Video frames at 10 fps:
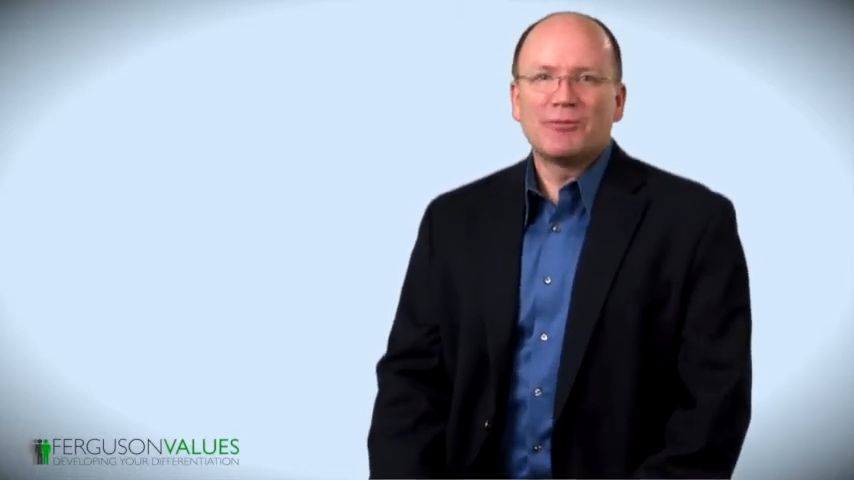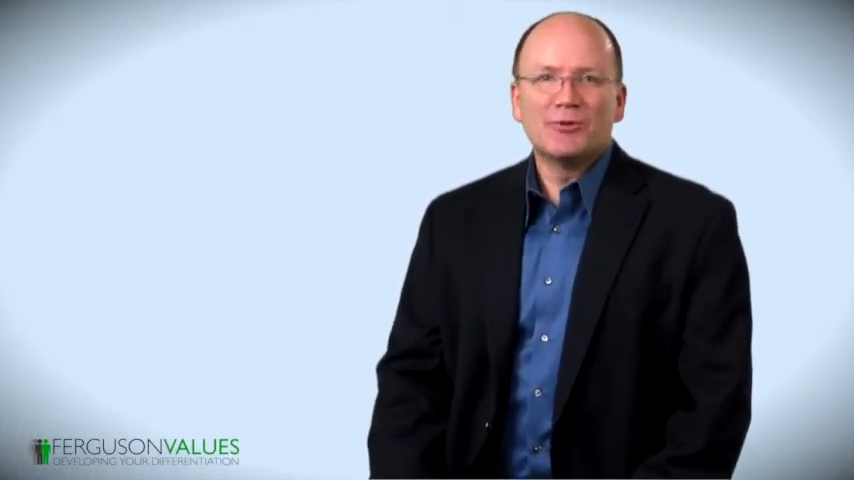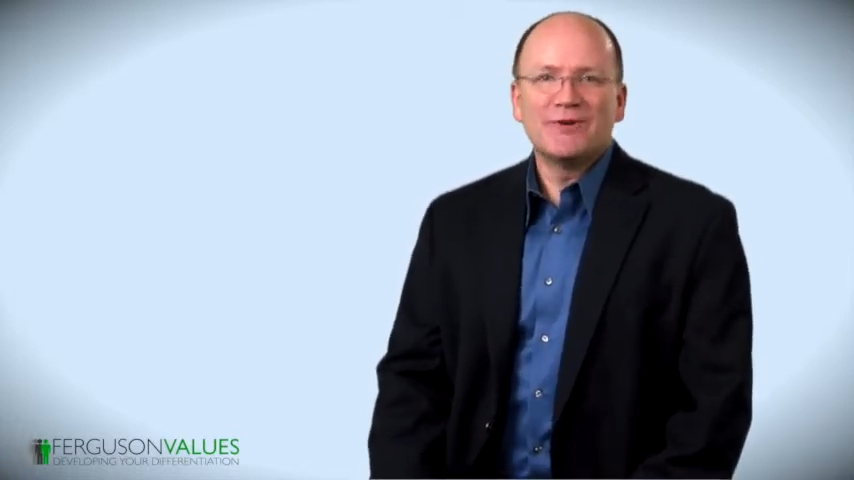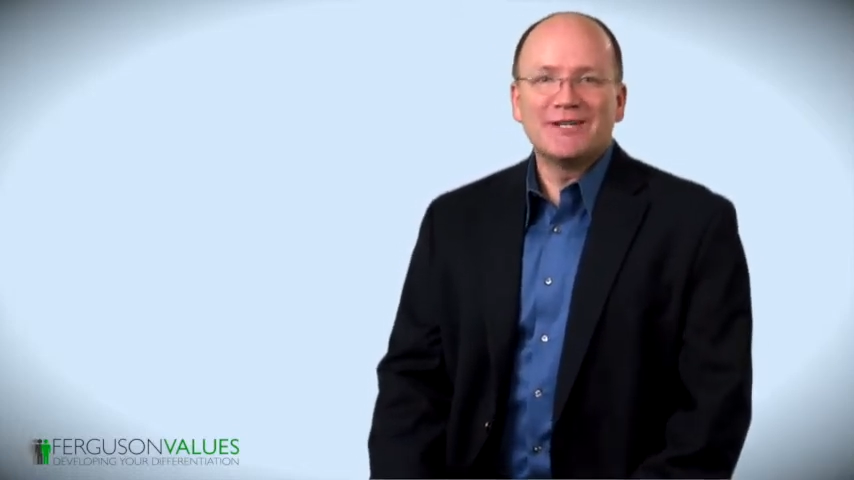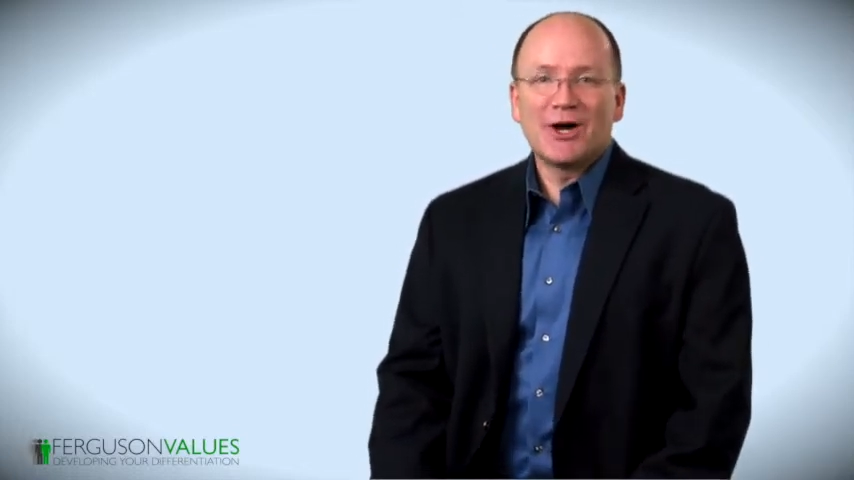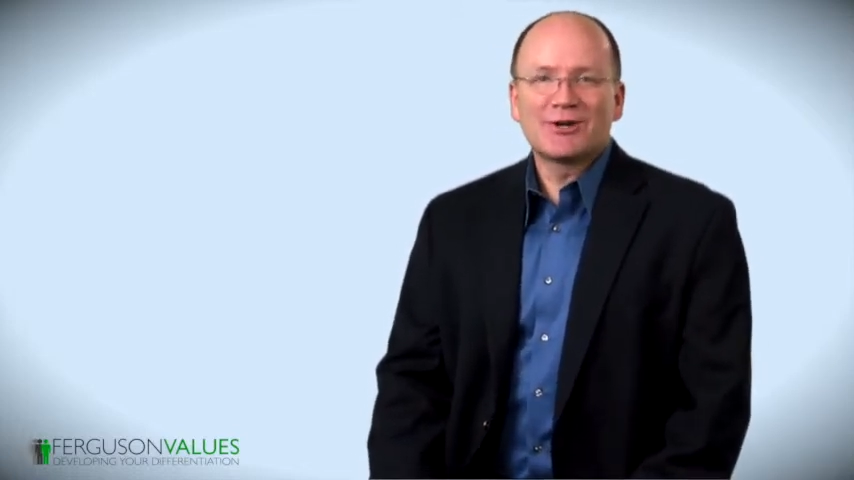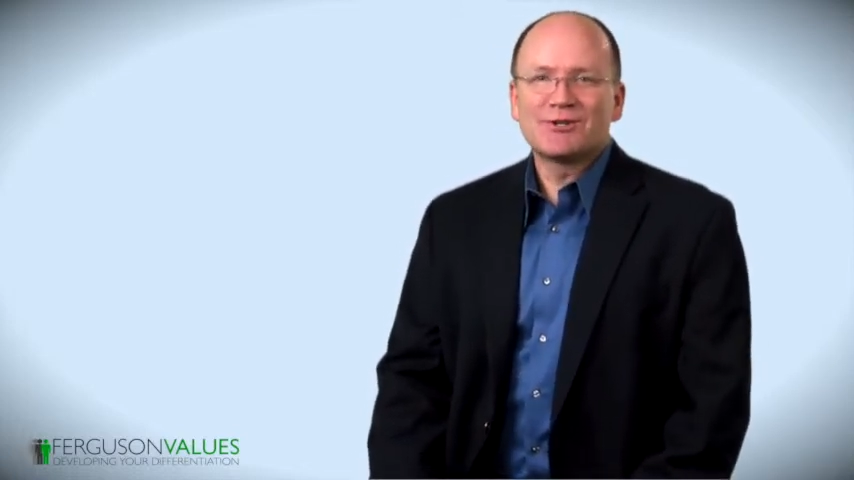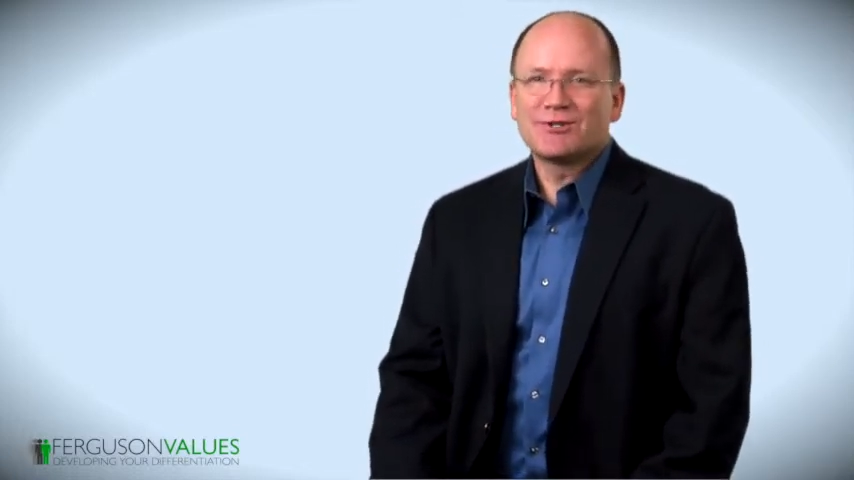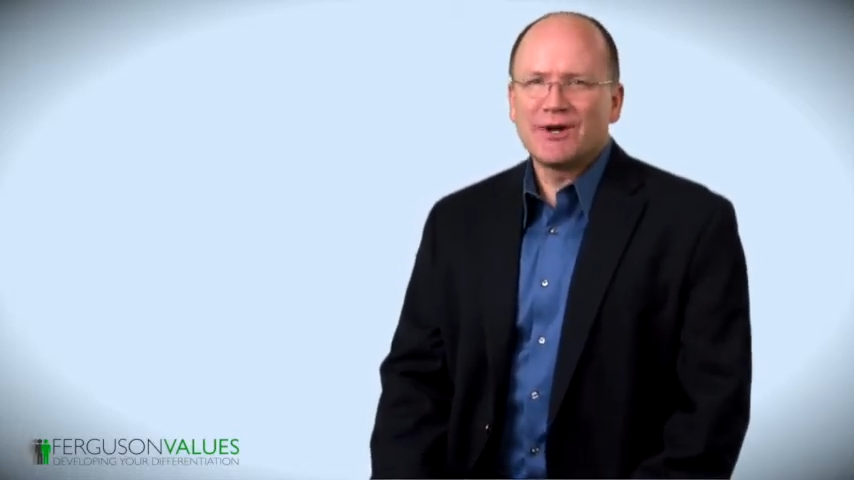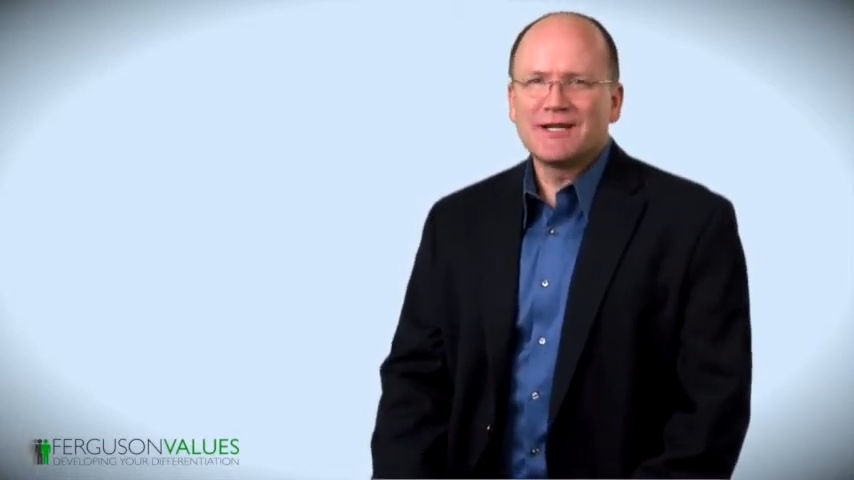movie
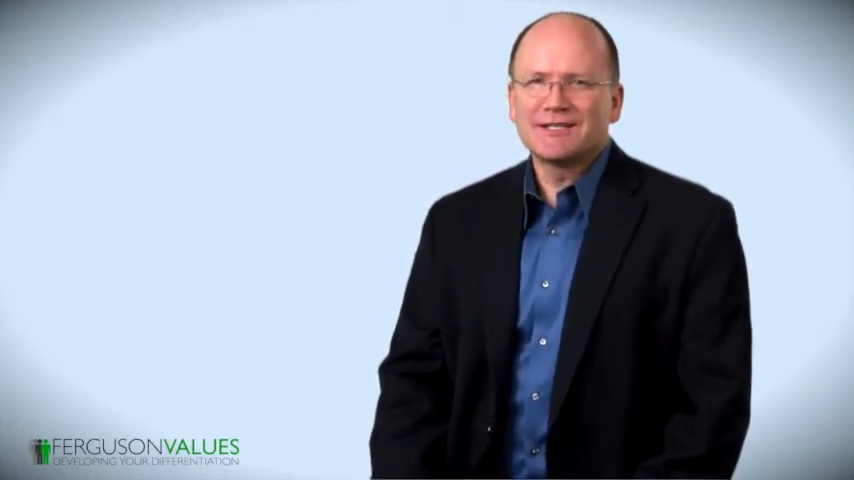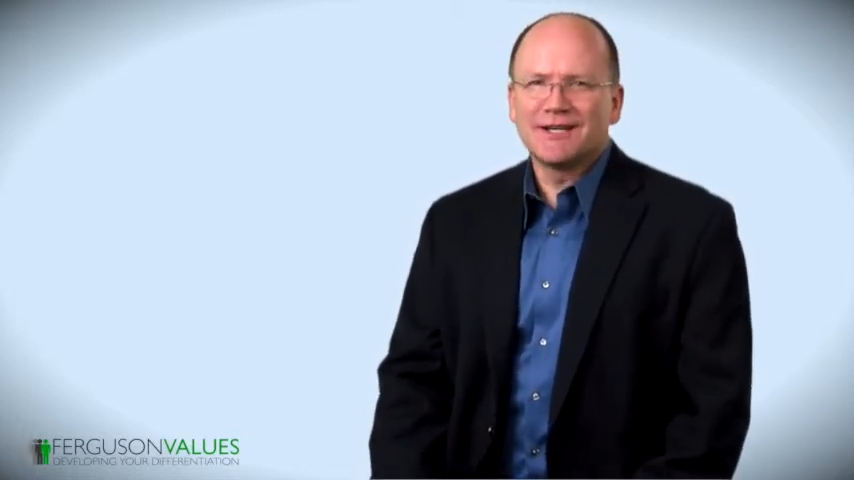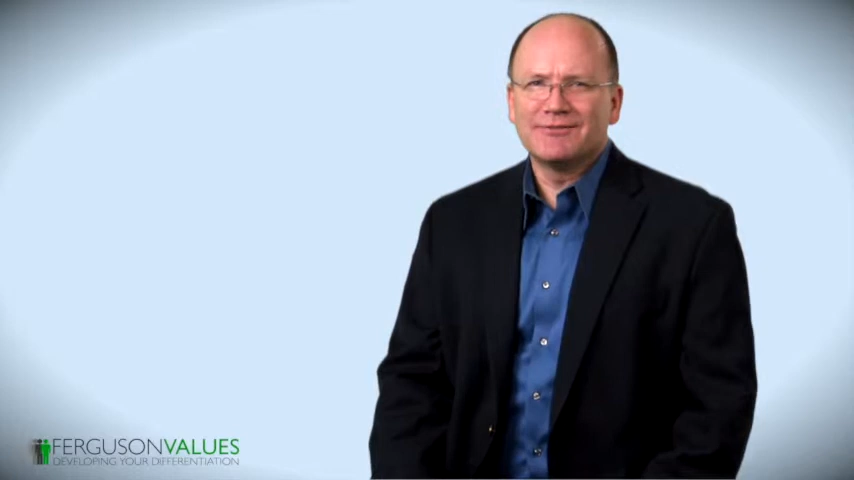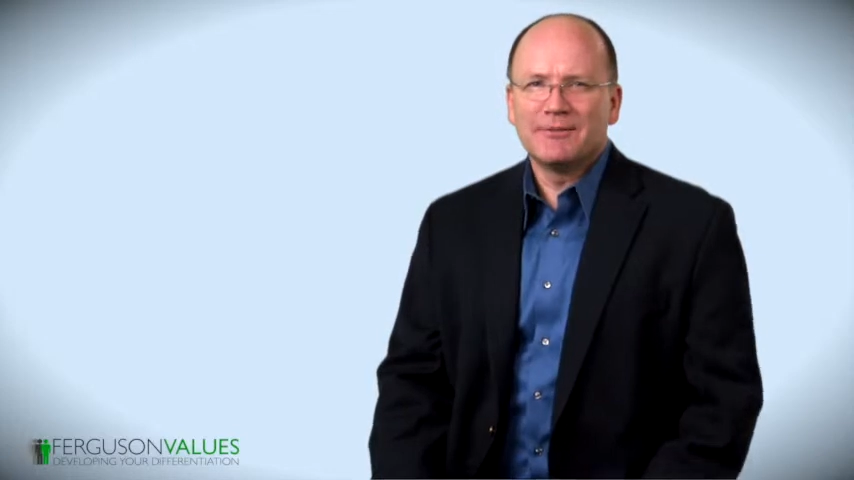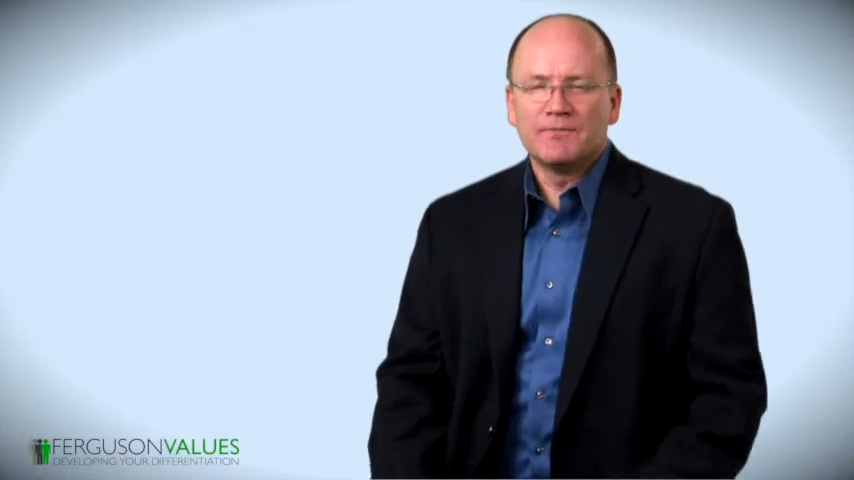Dr. Strangelove,